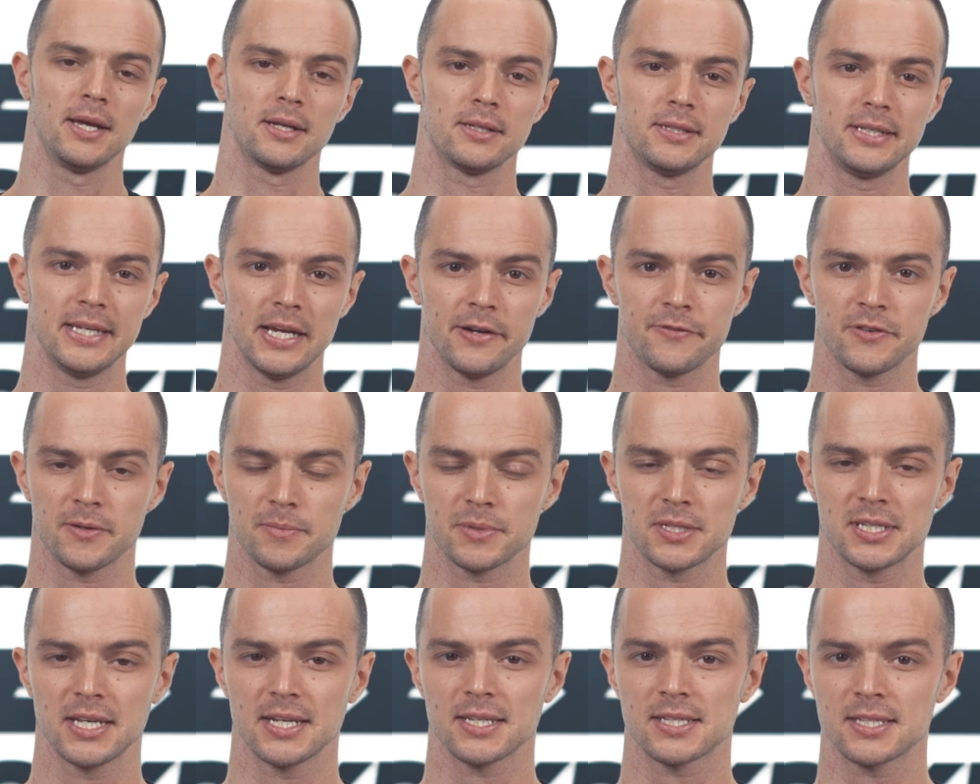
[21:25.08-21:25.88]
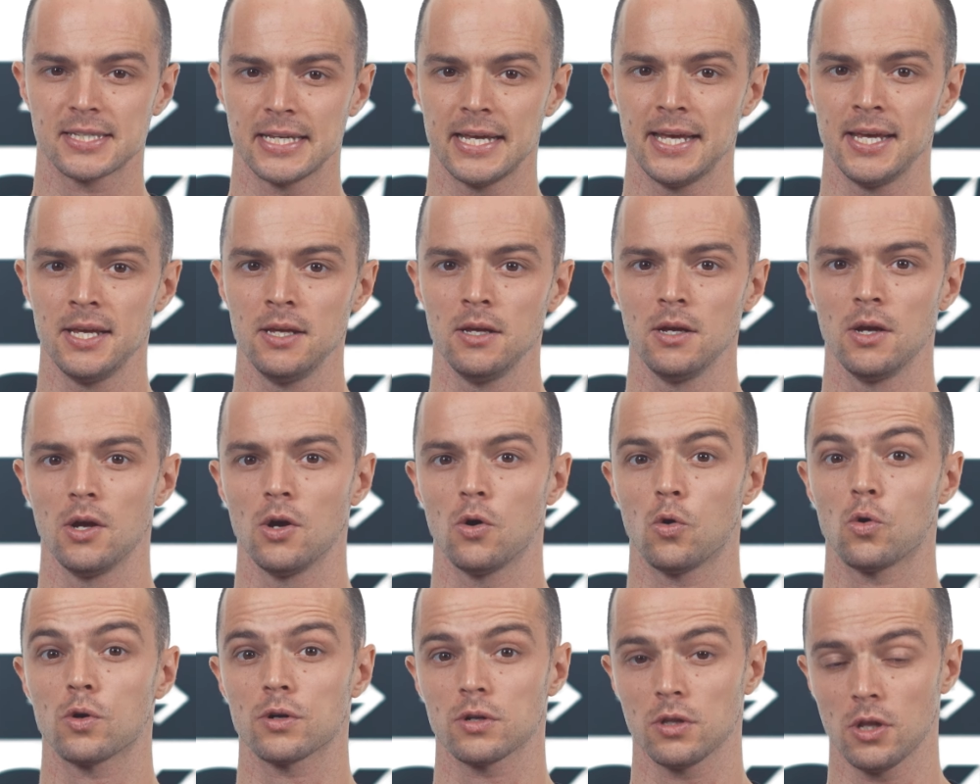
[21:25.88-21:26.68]
the FMCSA
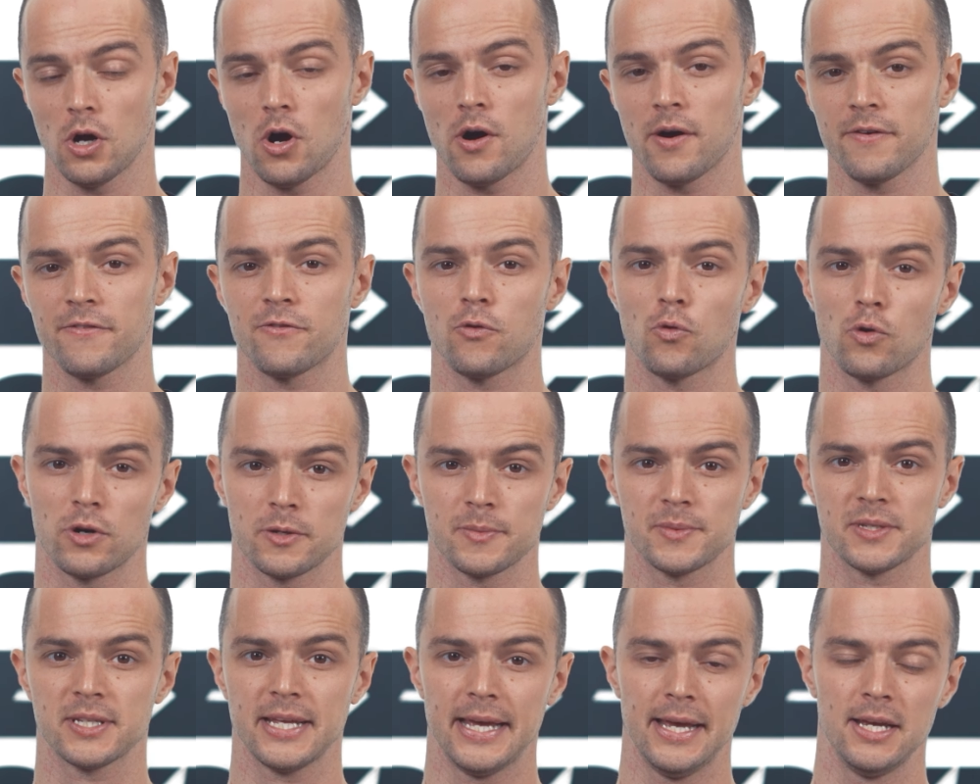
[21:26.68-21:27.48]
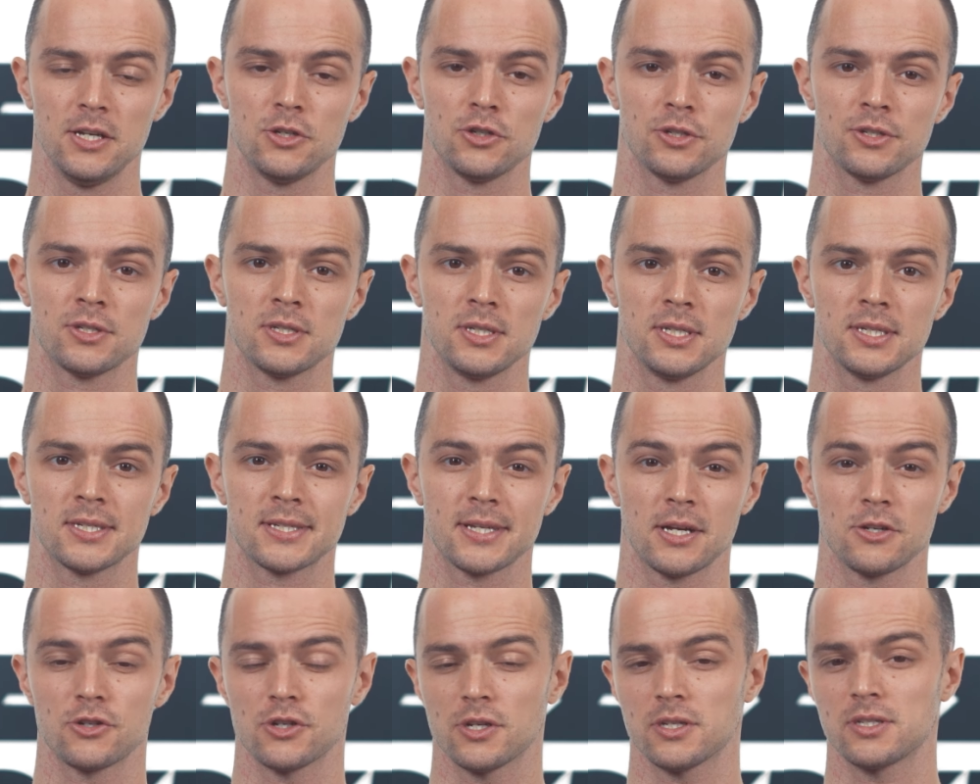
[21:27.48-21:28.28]
or law enforcement agencies
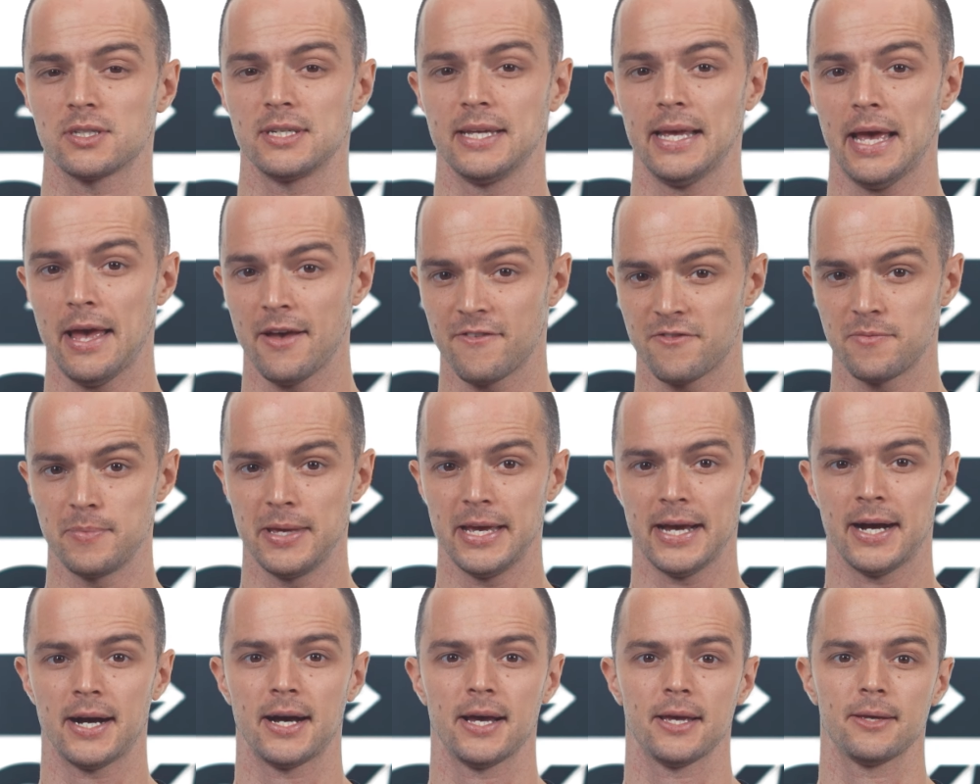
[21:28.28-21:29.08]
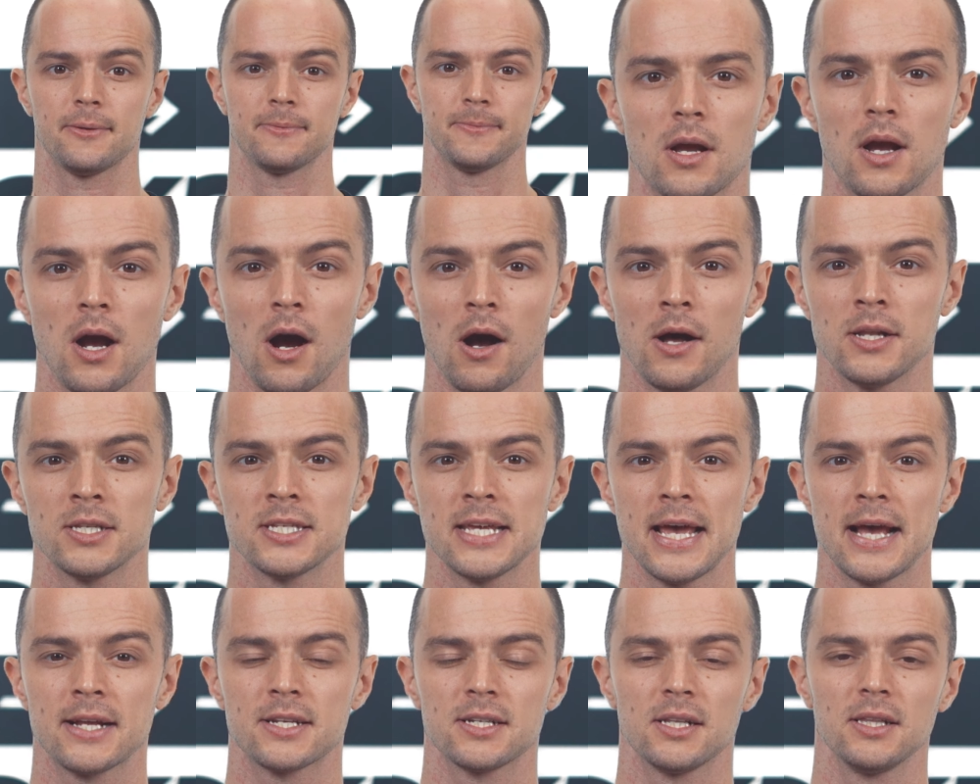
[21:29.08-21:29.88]
such as the FBI.
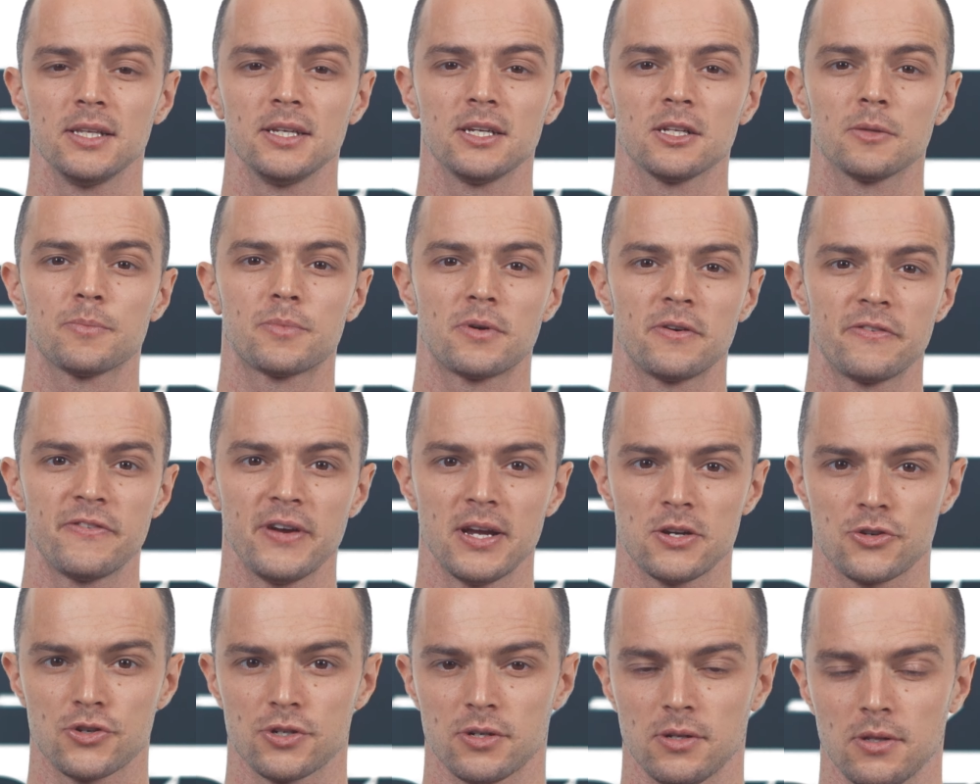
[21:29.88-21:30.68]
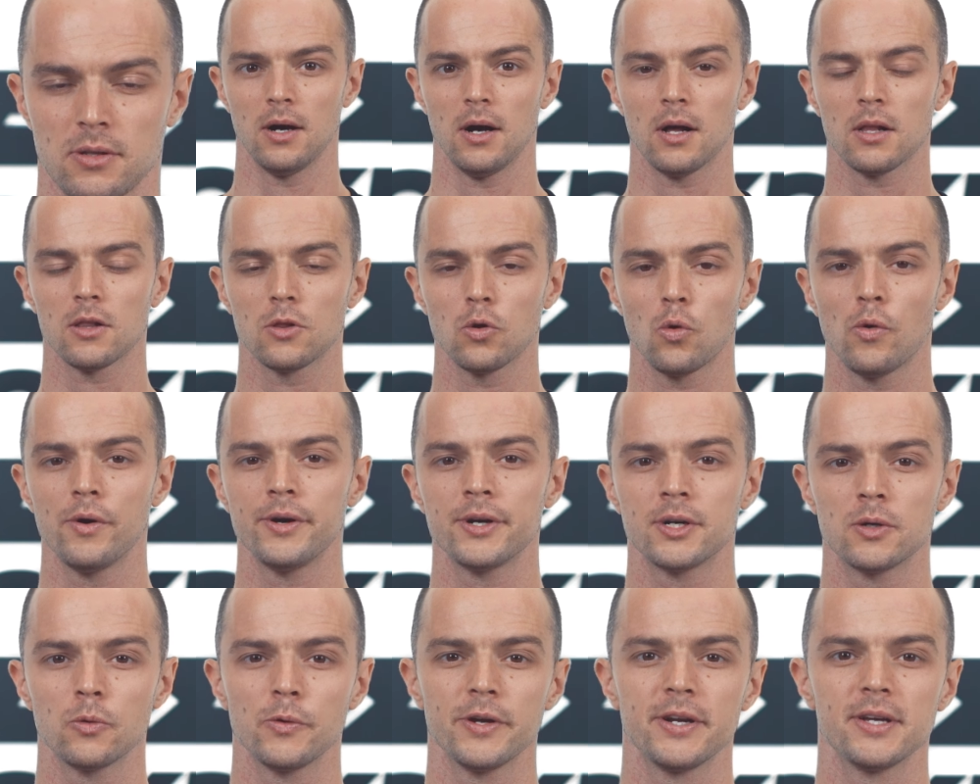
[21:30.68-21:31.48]
Contact a legal professional. A
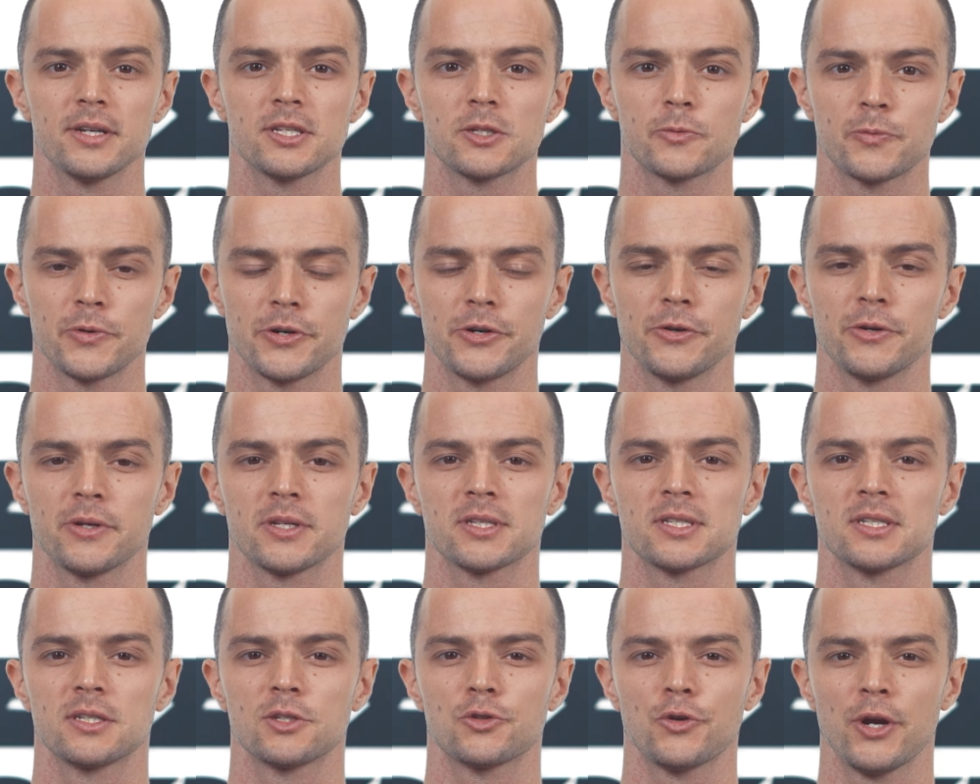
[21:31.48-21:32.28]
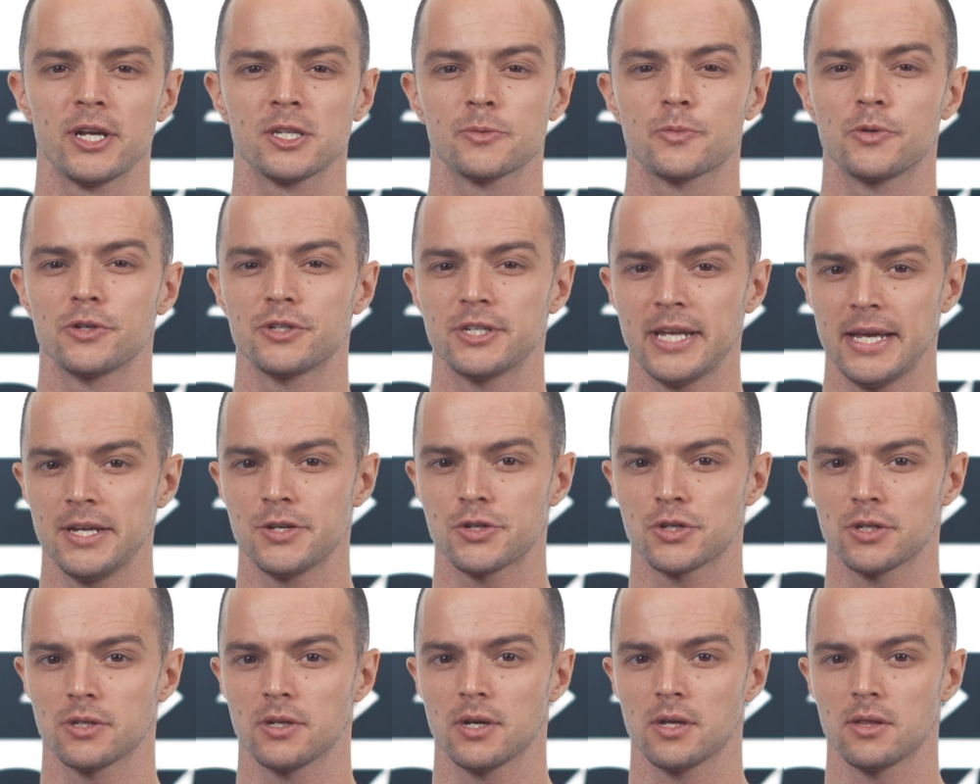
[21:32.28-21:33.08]
lawyer with experience in
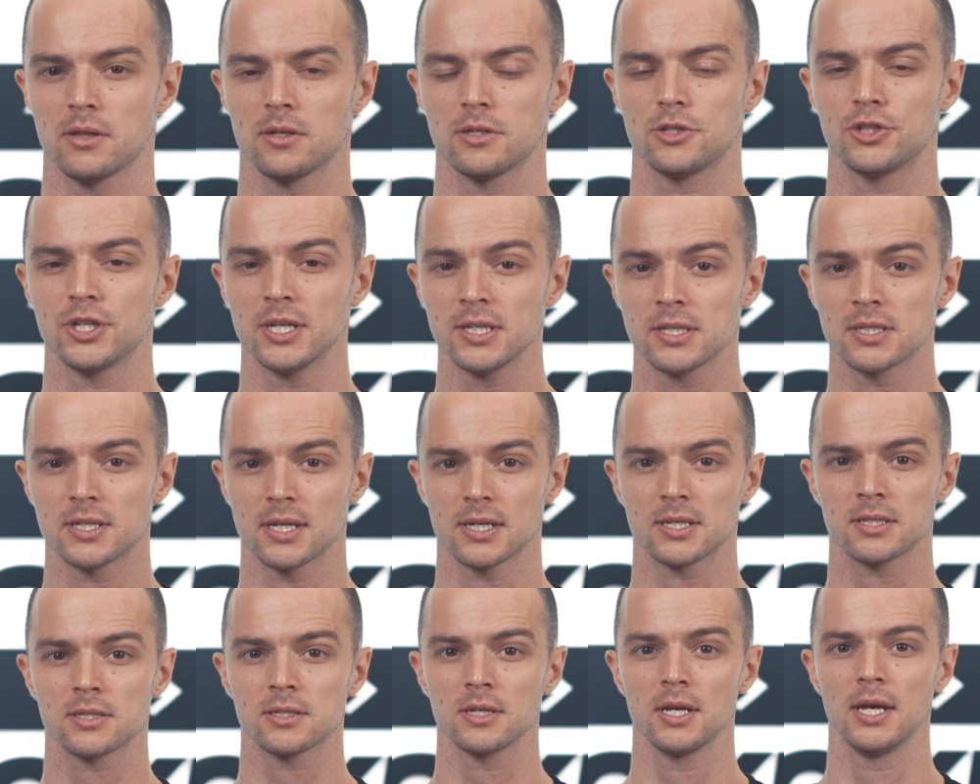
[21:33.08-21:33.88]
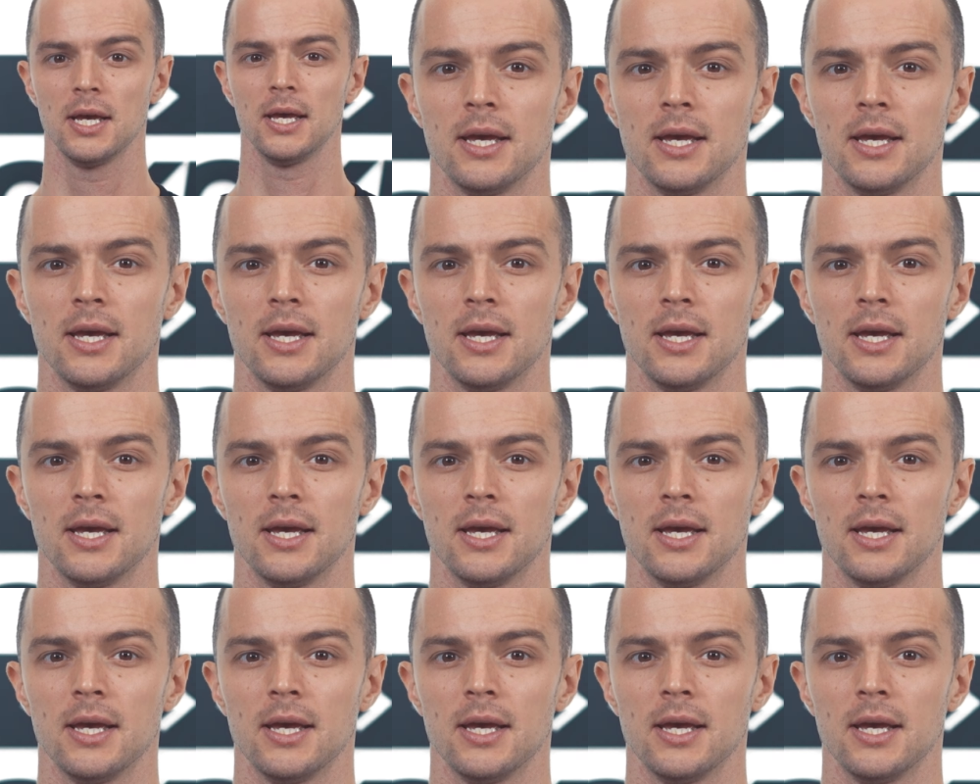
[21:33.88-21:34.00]
transportation and logistics